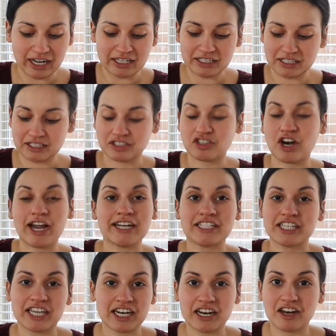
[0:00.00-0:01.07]

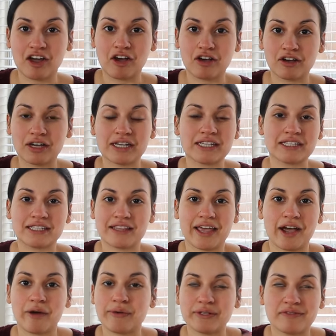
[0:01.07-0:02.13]
to get along because
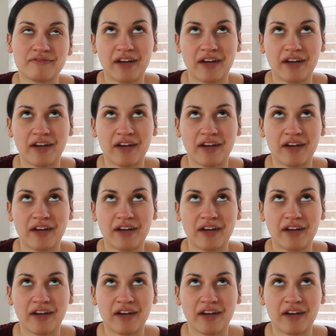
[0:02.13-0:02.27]
they always